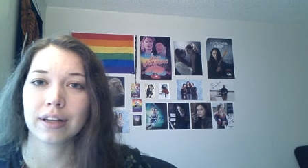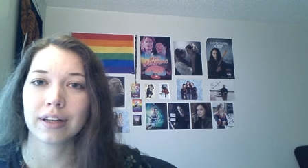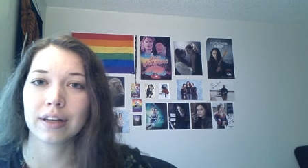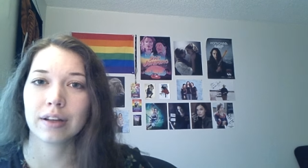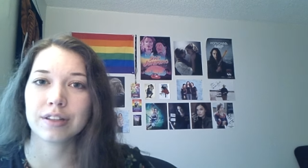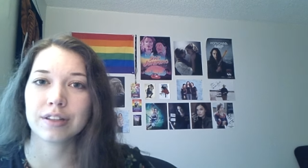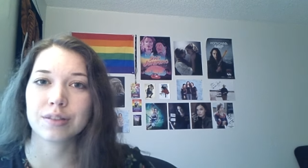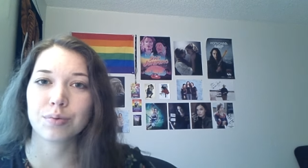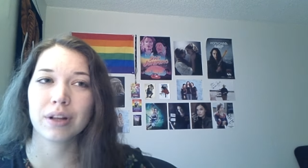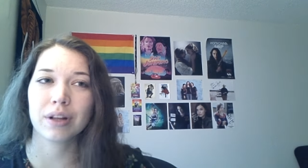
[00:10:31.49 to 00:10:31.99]

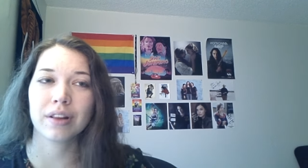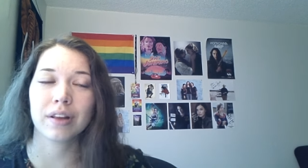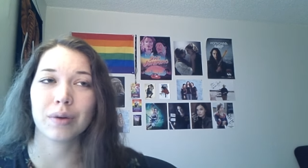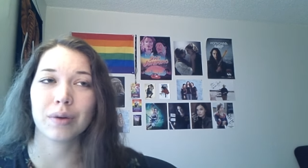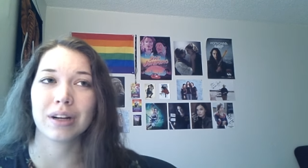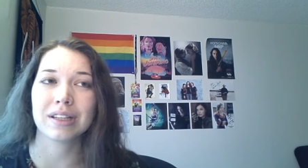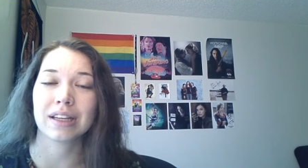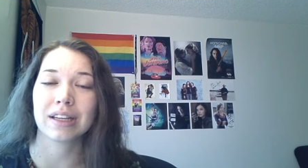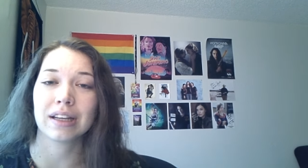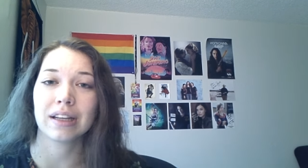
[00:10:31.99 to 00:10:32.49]
It's one thing when
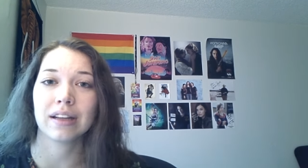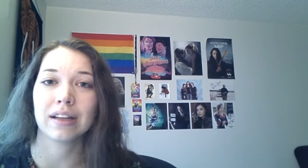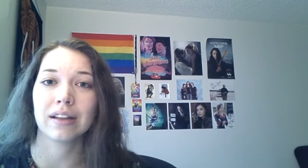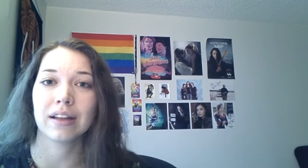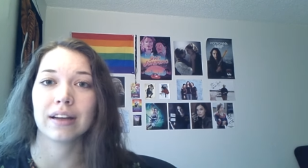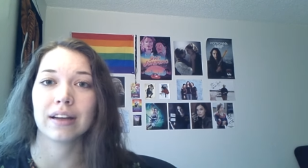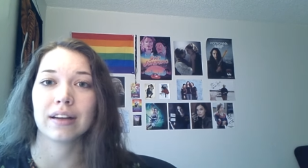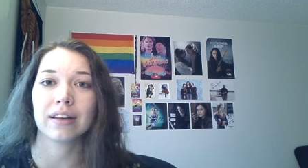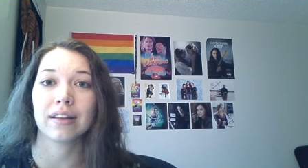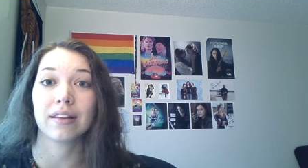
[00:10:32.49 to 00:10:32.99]
he's killing
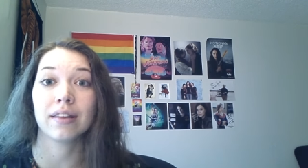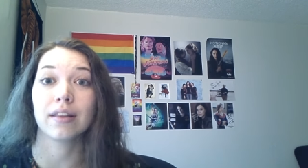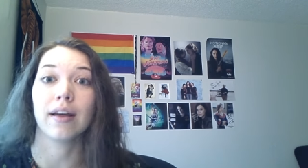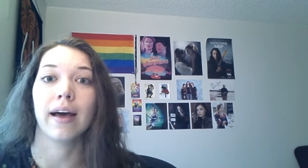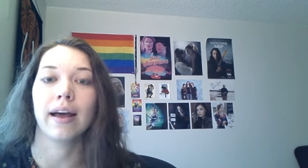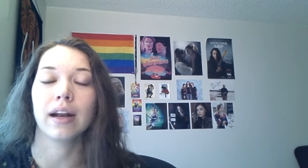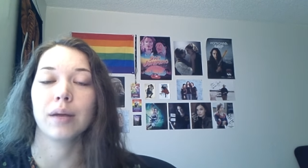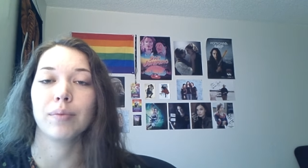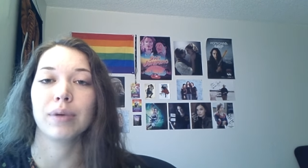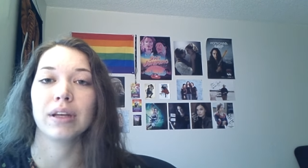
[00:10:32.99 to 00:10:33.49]
like the
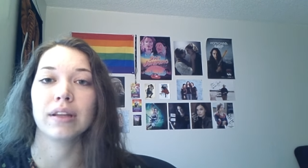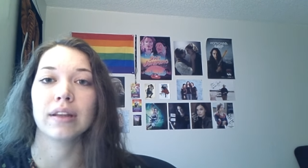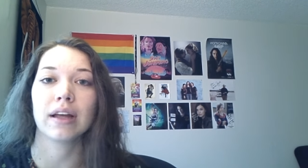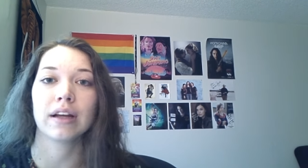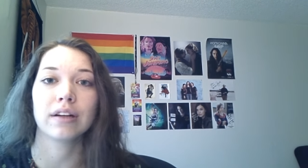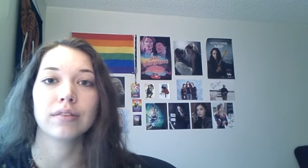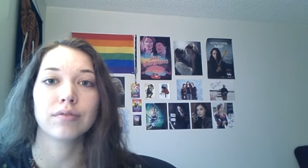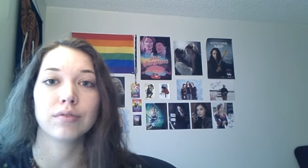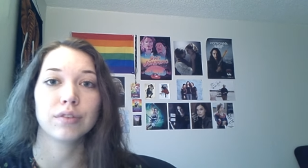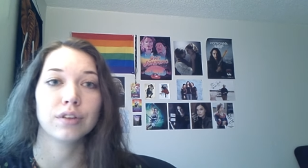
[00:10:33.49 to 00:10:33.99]
enemy
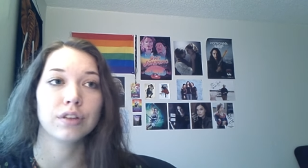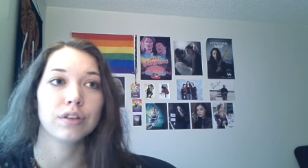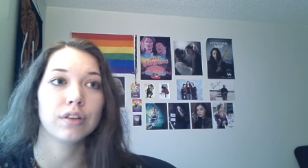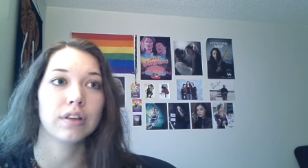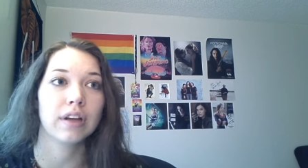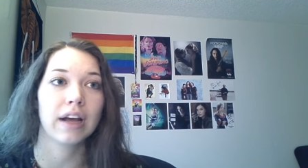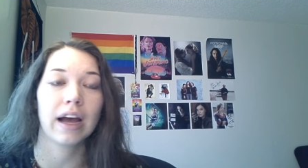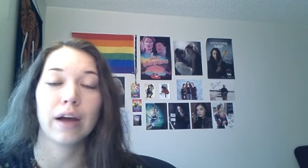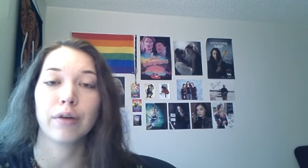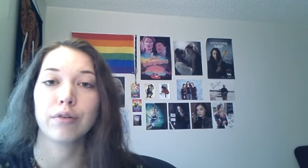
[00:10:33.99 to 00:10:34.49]
that
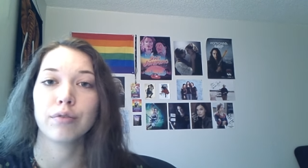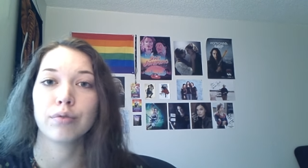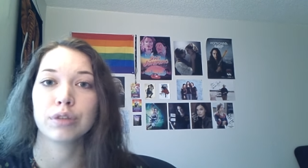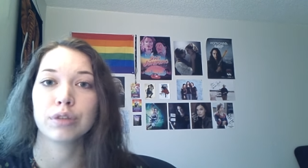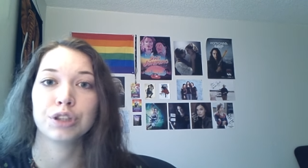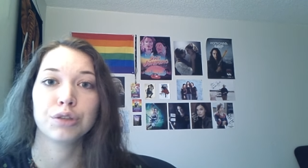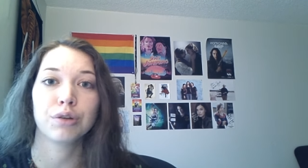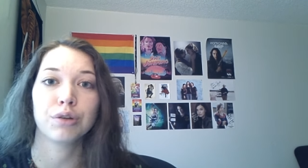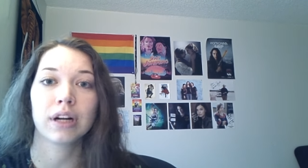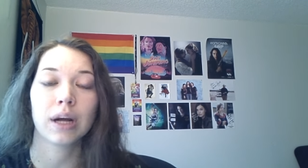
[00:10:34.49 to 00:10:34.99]
the guy who was
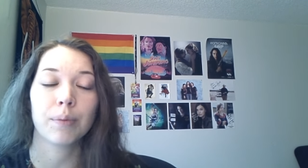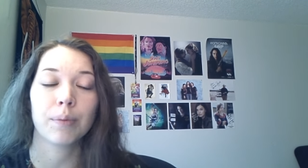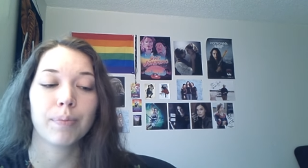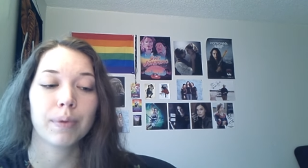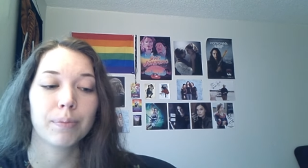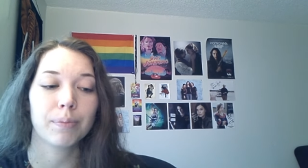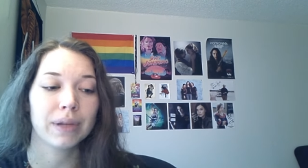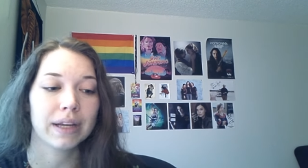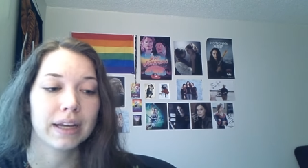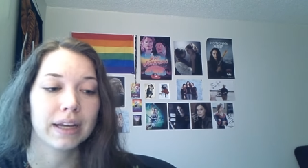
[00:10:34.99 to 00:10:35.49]
shooting up a
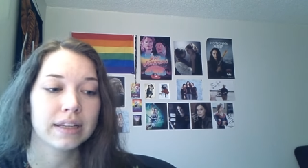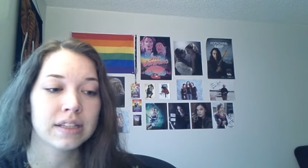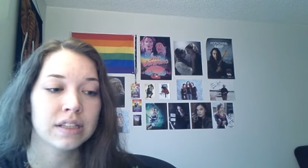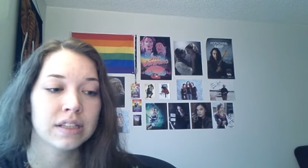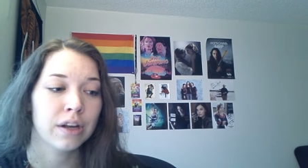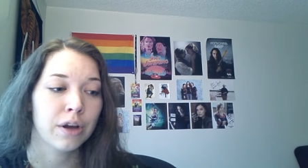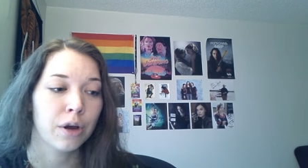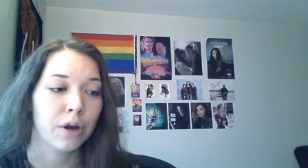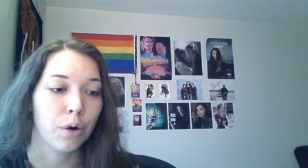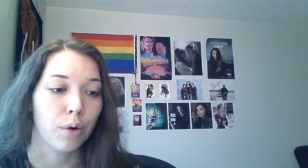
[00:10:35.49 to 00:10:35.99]
place
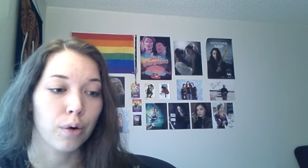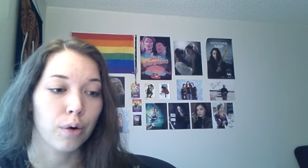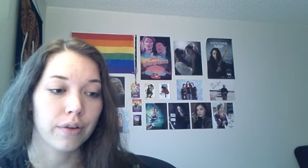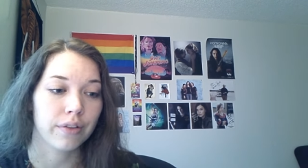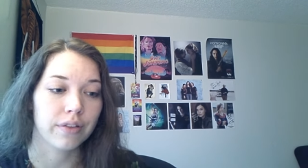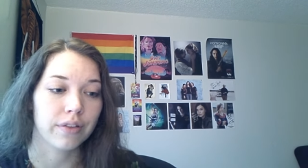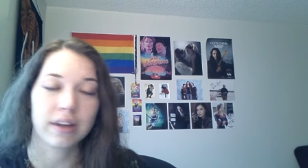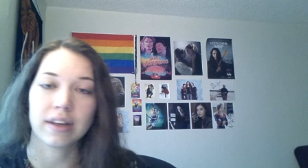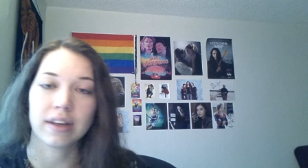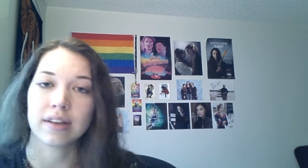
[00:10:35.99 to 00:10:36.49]
or
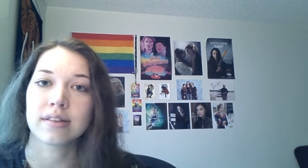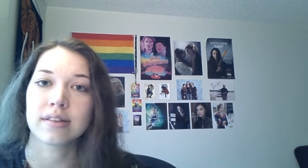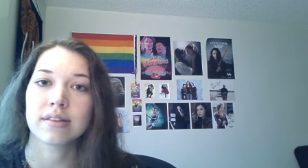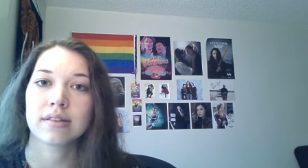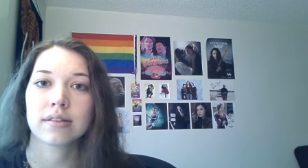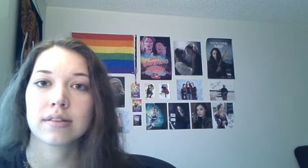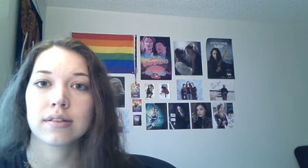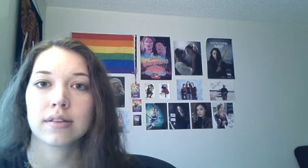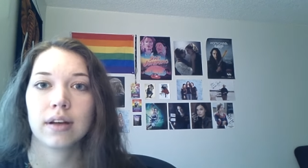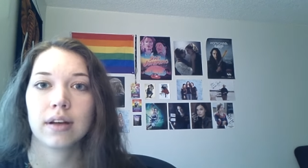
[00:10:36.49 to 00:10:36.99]
these
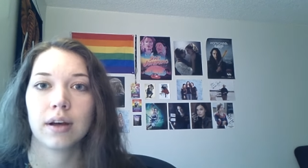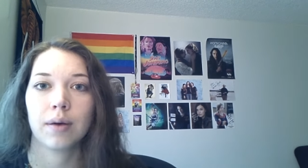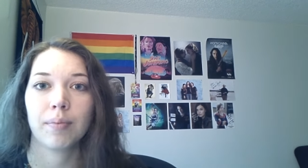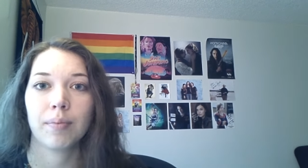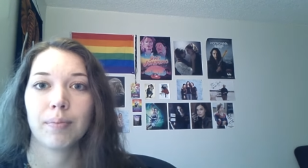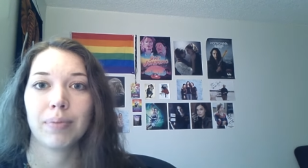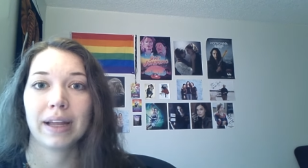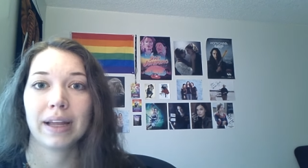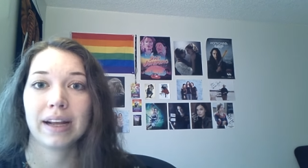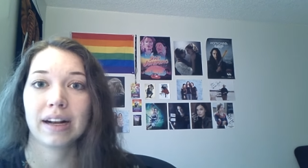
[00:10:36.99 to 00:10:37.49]

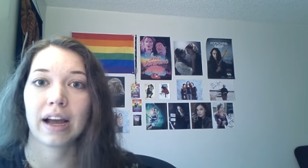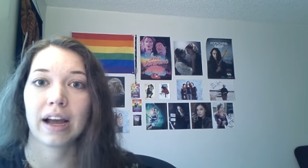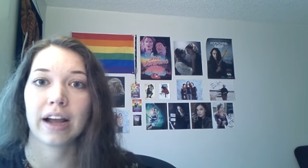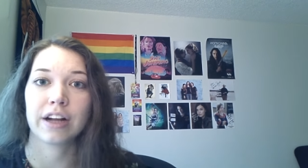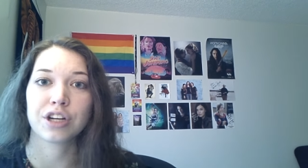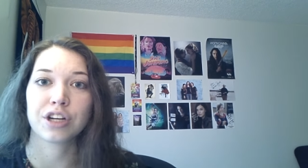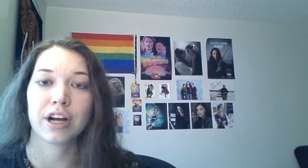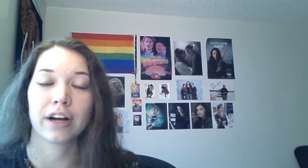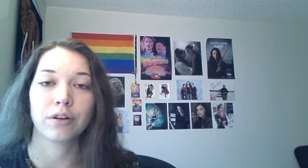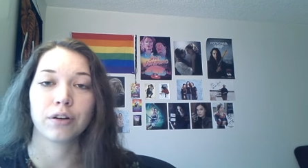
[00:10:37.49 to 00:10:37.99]
um, plane
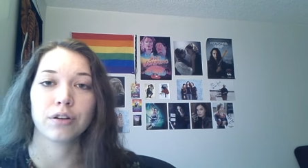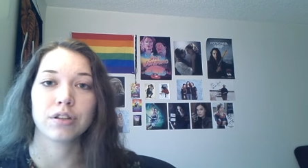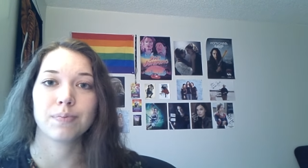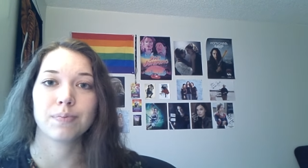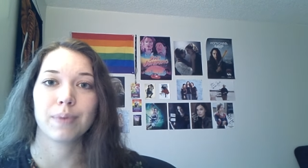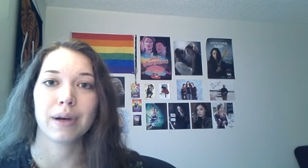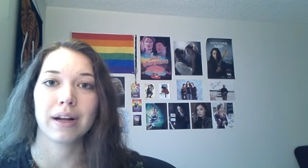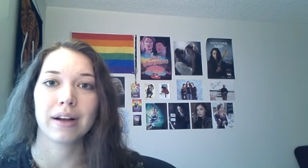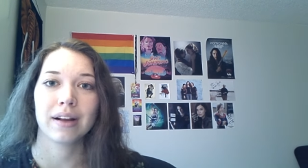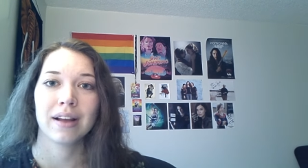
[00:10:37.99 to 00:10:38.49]
hijackers,
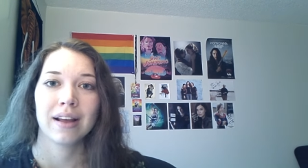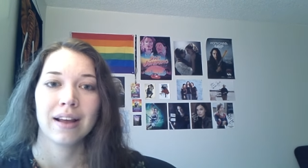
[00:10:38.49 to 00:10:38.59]
but